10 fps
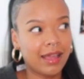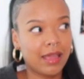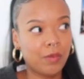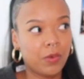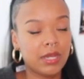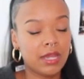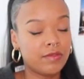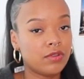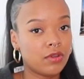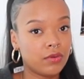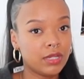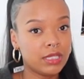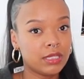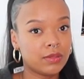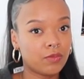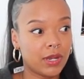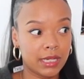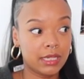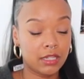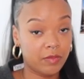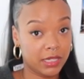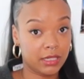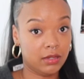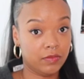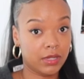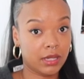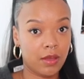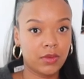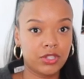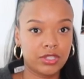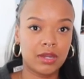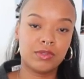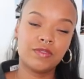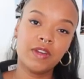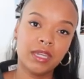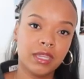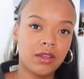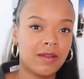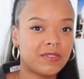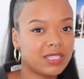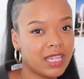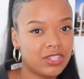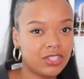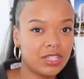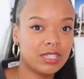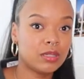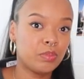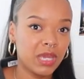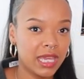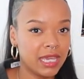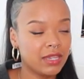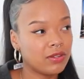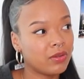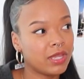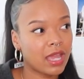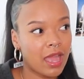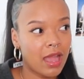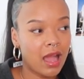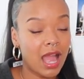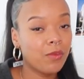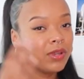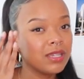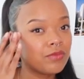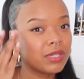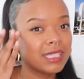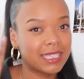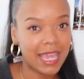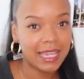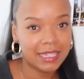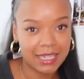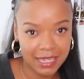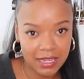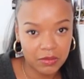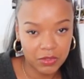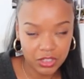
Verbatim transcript: I wouldn't have noticed when I didn't love myself. Like I would have just thought it was funny, conversation, debate, you know, like I wouldn't have really taken it in,